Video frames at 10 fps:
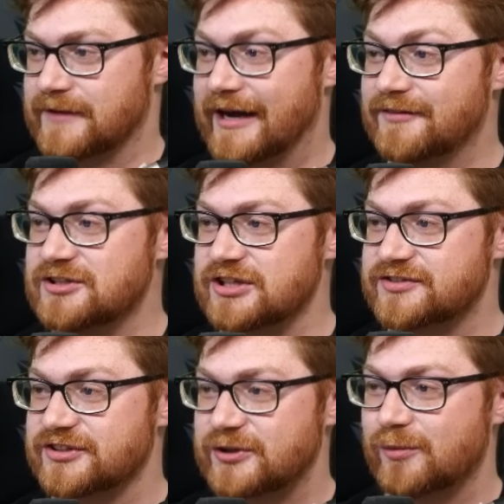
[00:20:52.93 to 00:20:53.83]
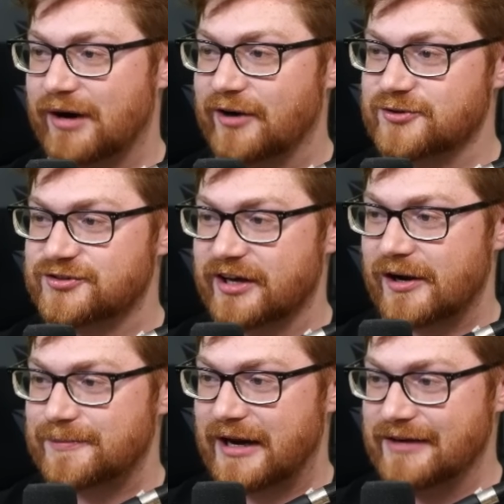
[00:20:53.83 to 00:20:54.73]
AVG secure browser
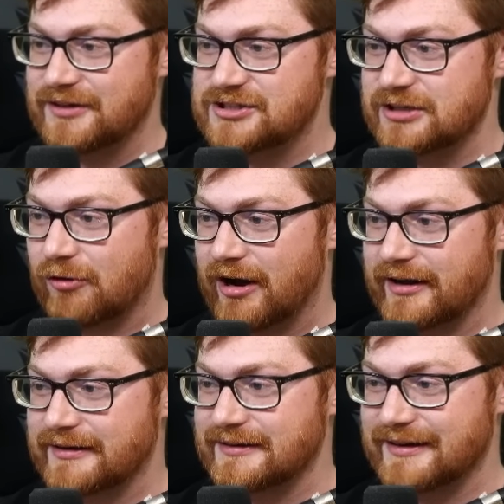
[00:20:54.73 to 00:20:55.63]
setup, AVG running.